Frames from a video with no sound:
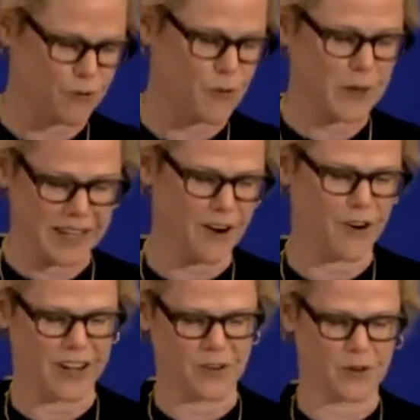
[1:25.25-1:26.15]
your
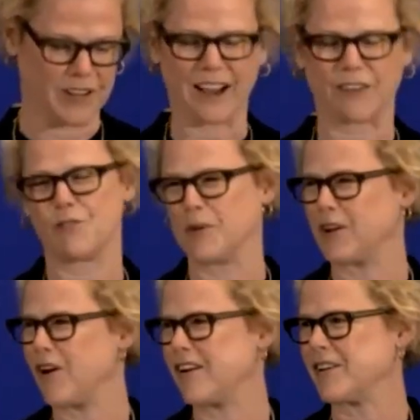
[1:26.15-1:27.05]
familiarity or lack of
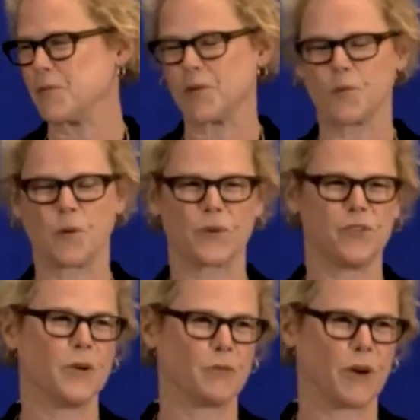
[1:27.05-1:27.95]
familiarity with what
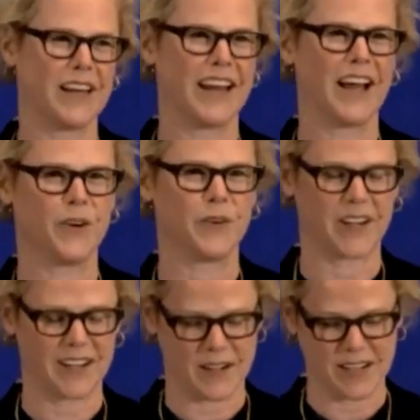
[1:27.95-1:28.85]
we're doing right
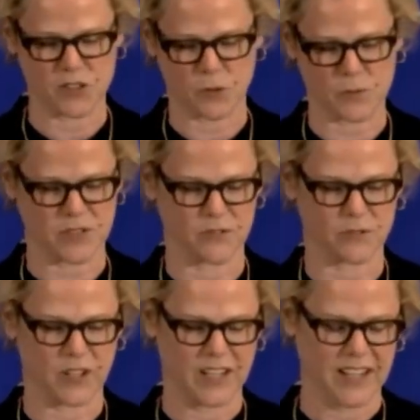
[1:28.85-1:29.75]
now uh, in terms
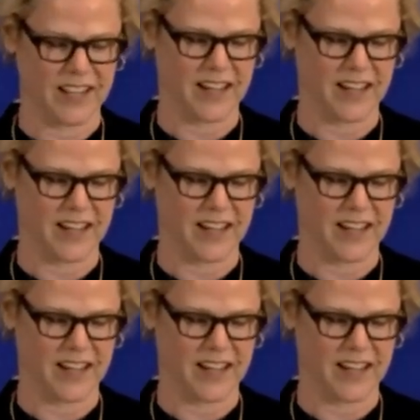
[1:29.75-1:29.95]
of